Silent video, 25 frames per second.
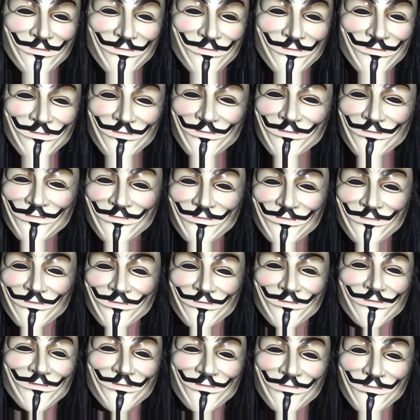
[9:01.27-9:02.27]
Judah
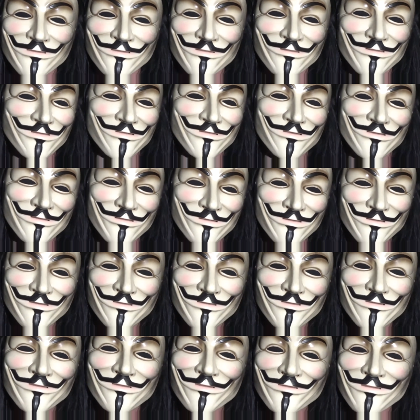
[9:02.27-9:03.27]
or something like that. He
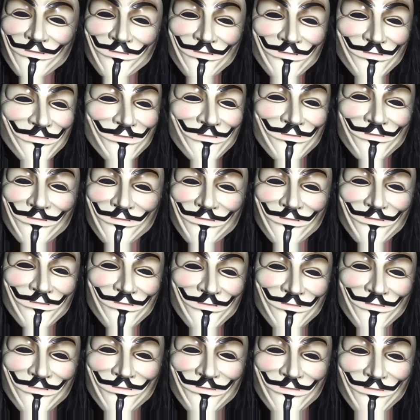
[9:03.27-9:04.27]
just changed his
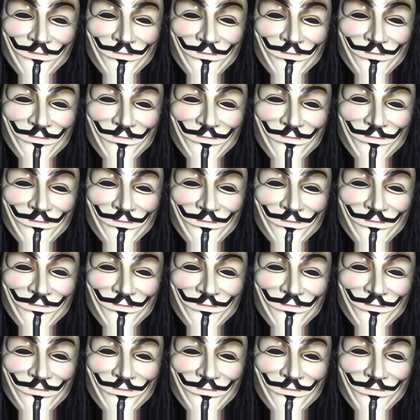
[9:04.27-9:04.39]
name